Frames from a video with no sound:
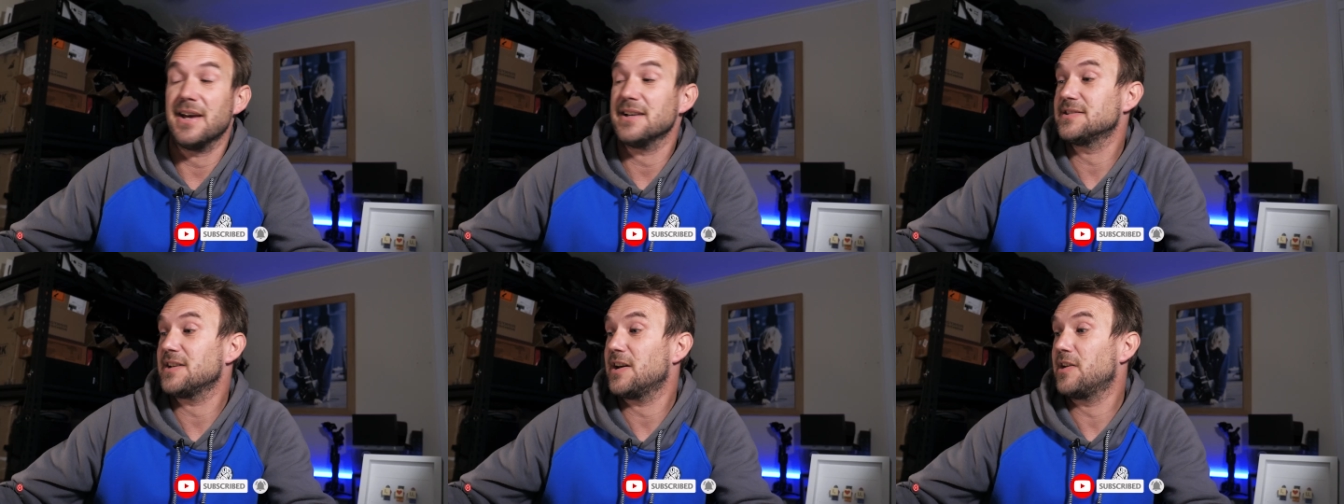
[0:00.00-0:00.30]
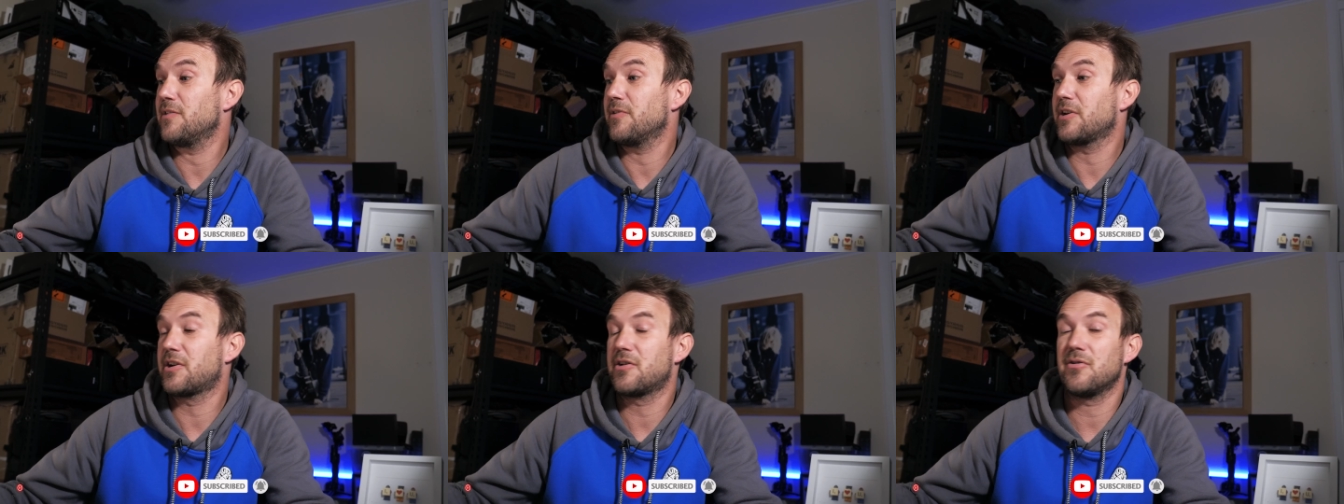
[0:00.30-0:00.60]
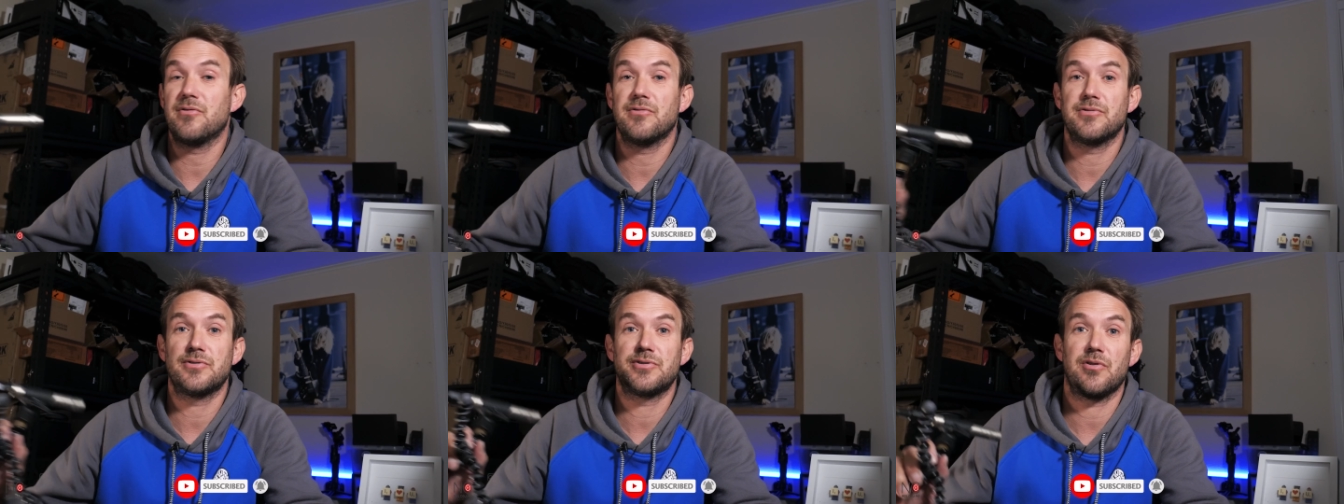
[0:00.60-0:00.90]
That's how you
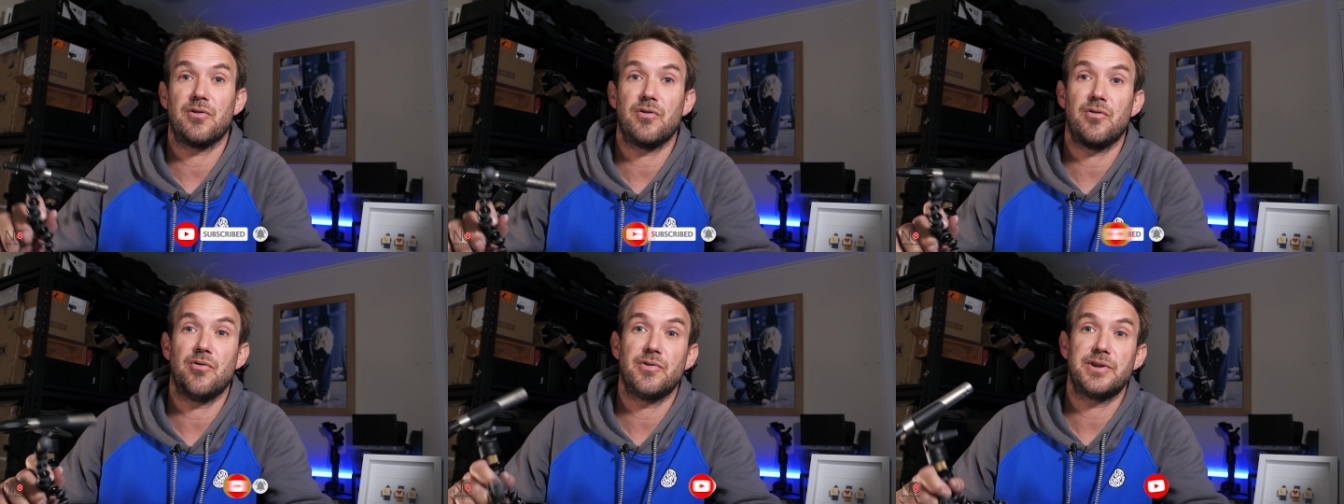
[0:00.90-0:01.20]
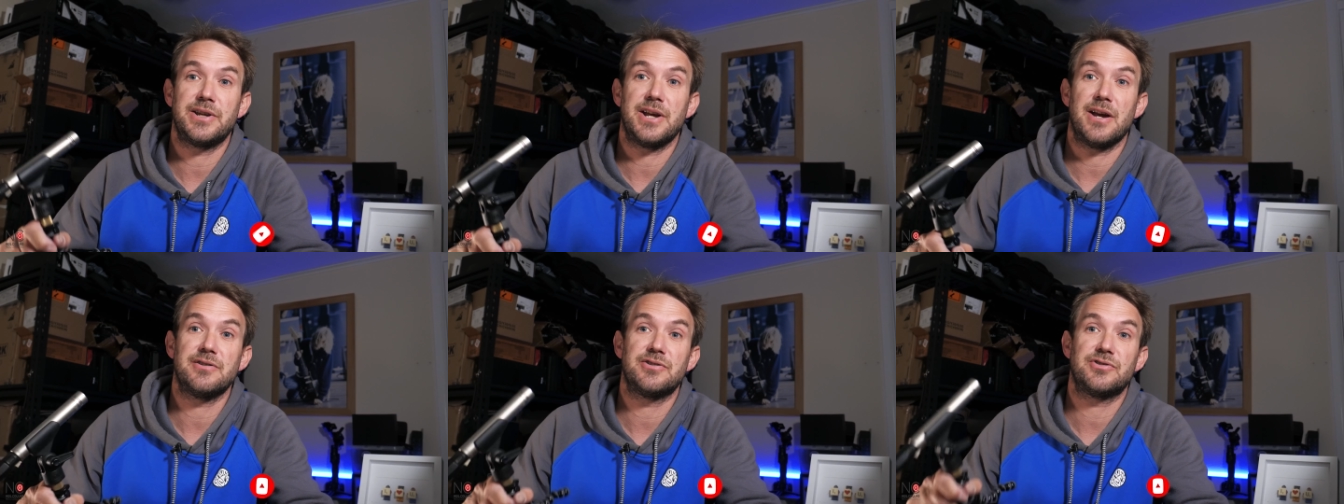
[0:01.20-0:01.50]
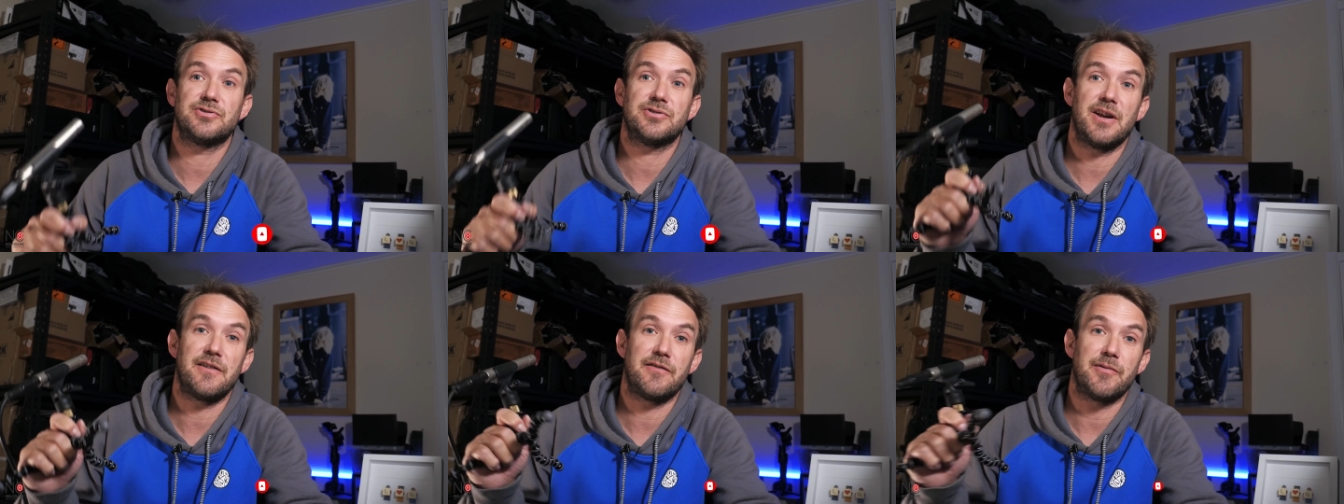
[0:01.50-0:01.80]
record audio
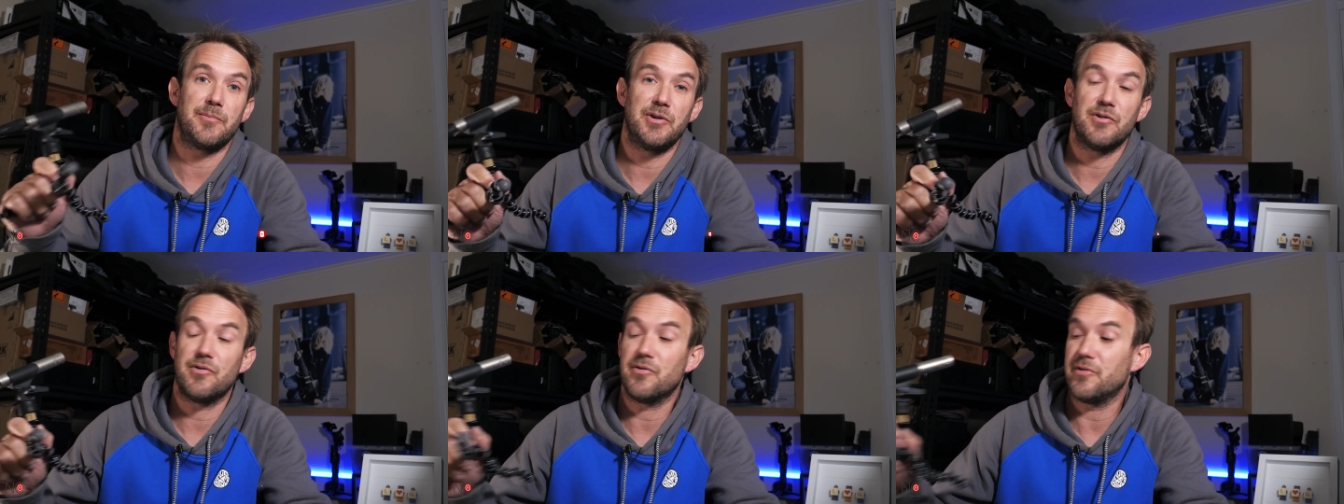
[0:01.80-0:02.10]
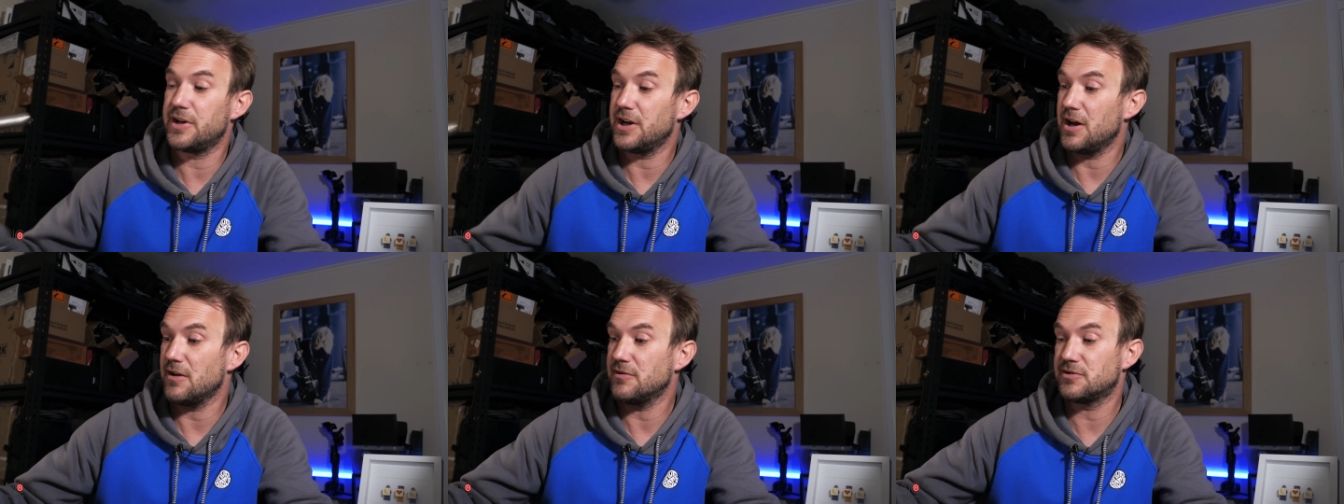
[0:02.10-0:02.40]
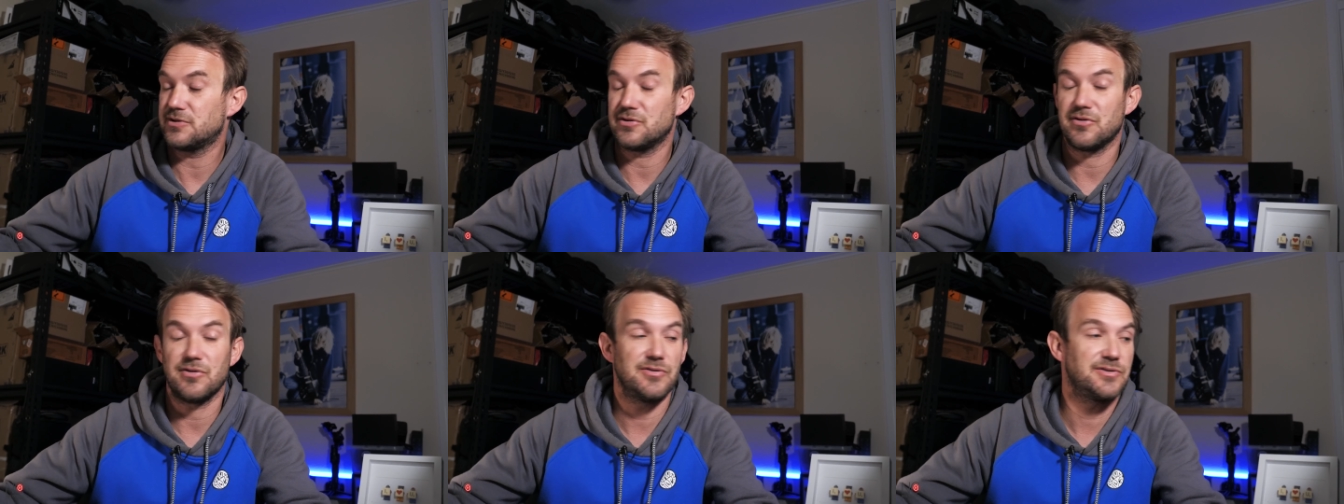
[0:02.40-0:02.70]
straight from your audio
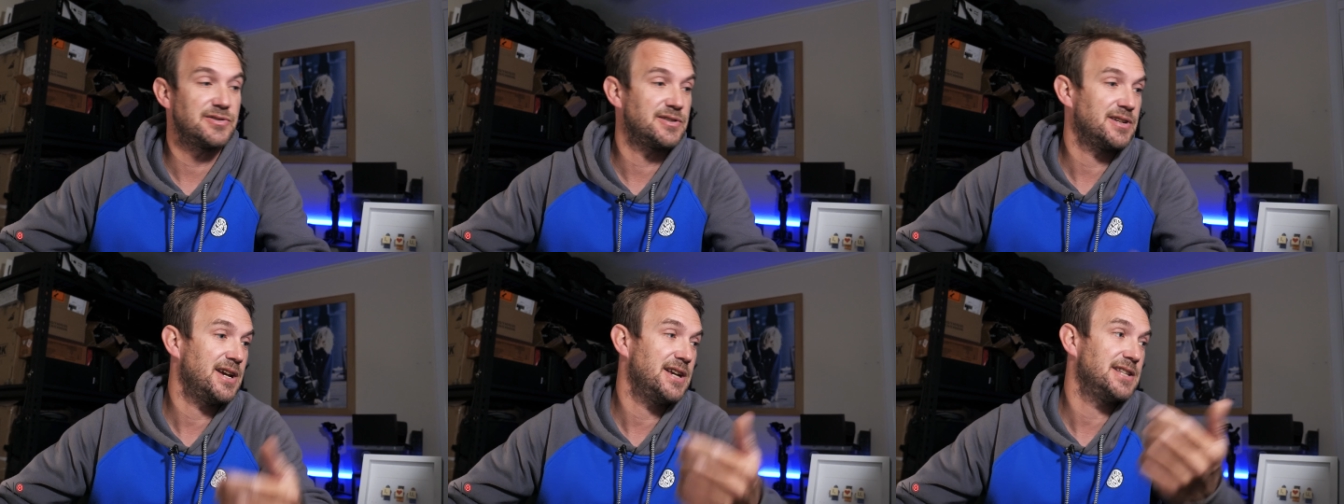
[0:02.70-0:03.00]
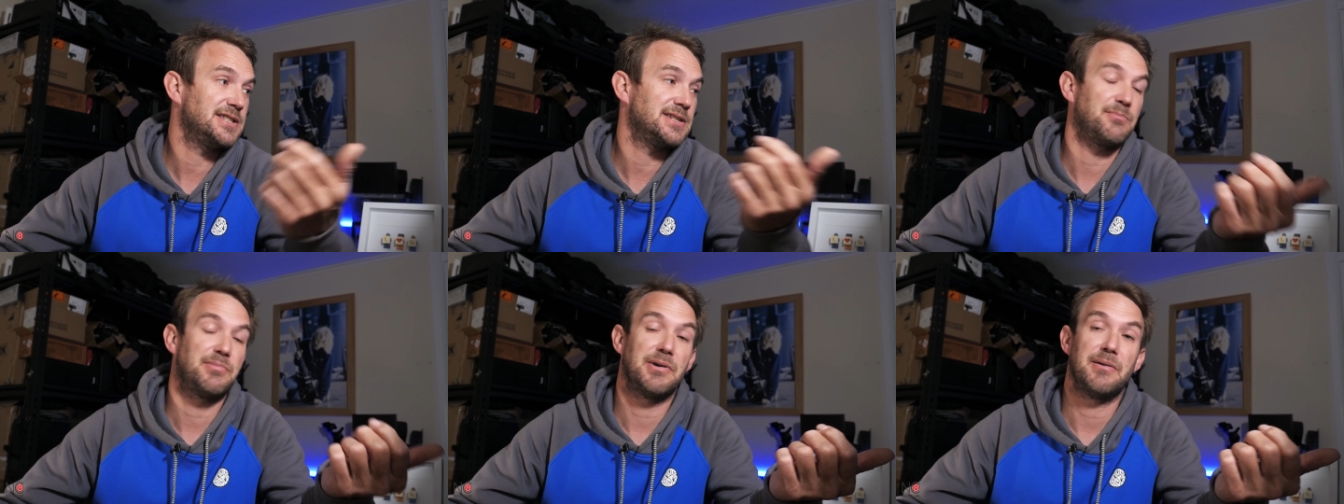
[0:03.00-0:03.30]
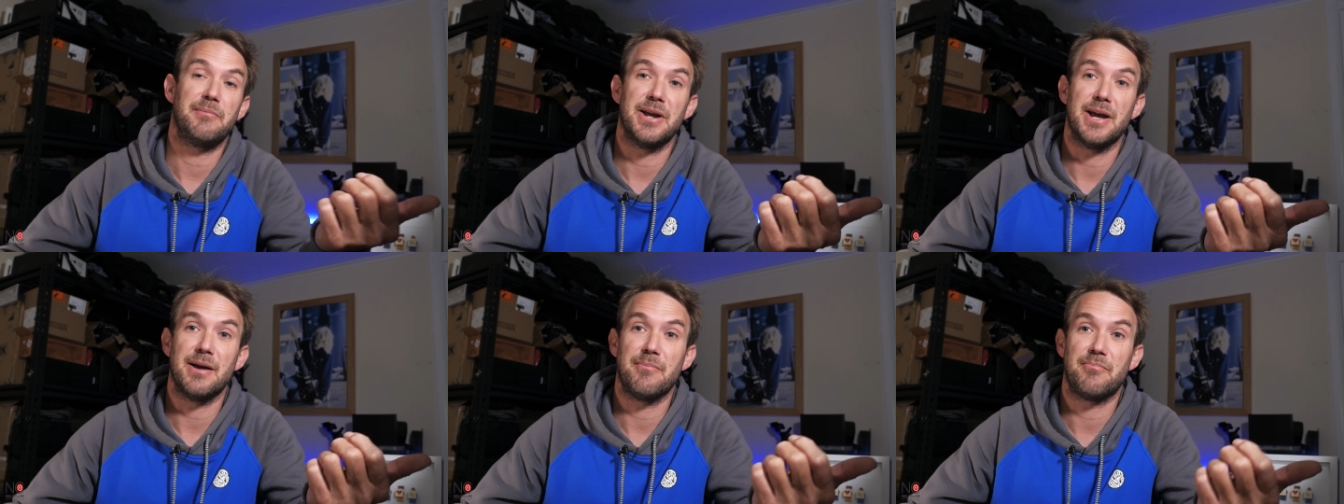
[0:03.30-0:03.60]
source into
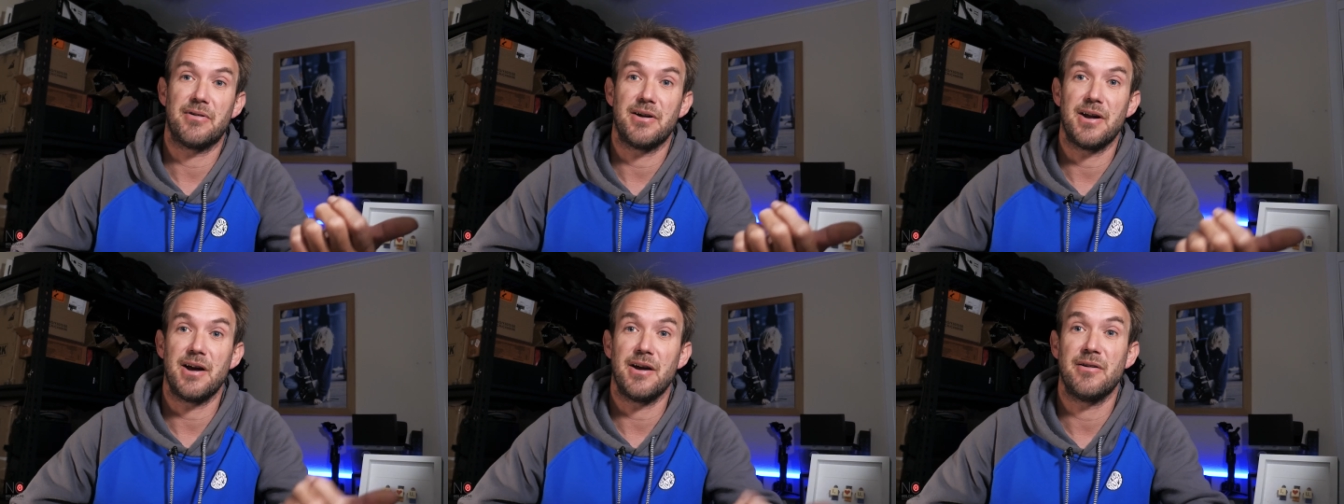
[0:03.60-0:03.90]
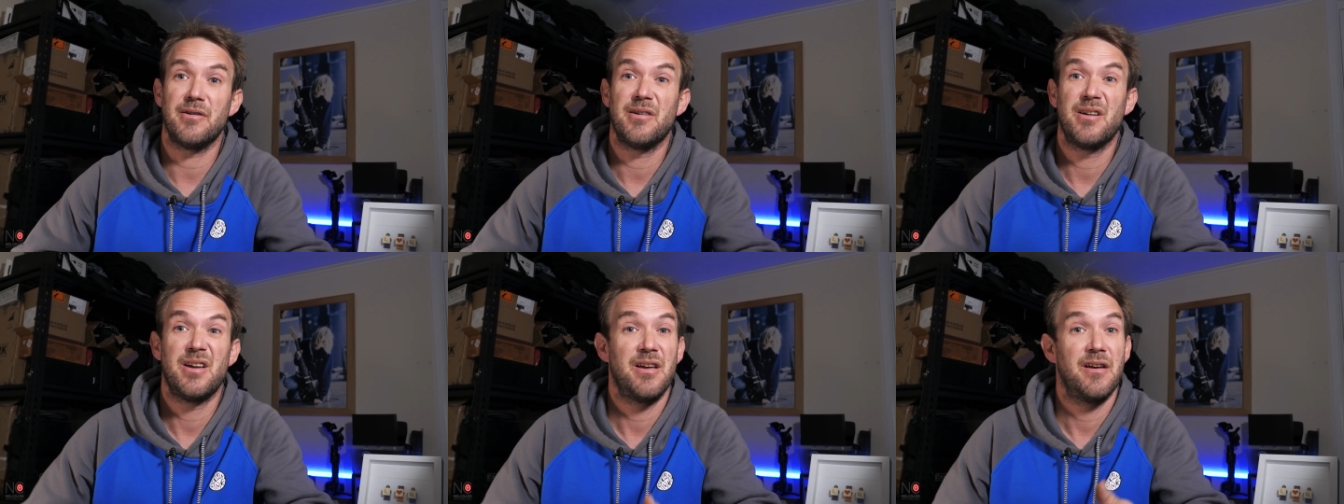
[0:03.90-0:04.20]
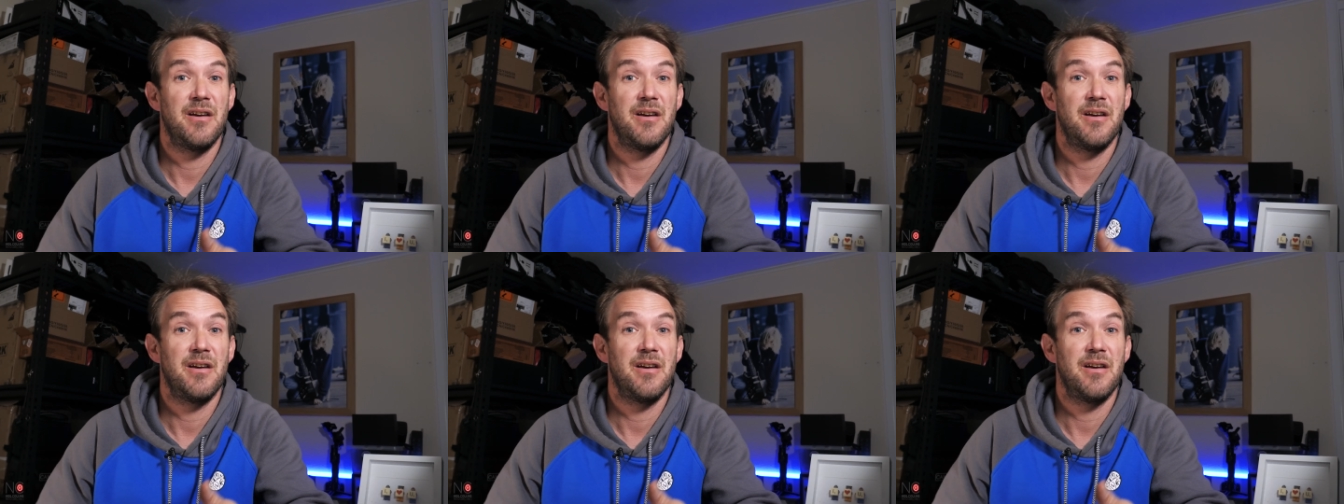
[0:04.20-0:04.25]
Premiere Pro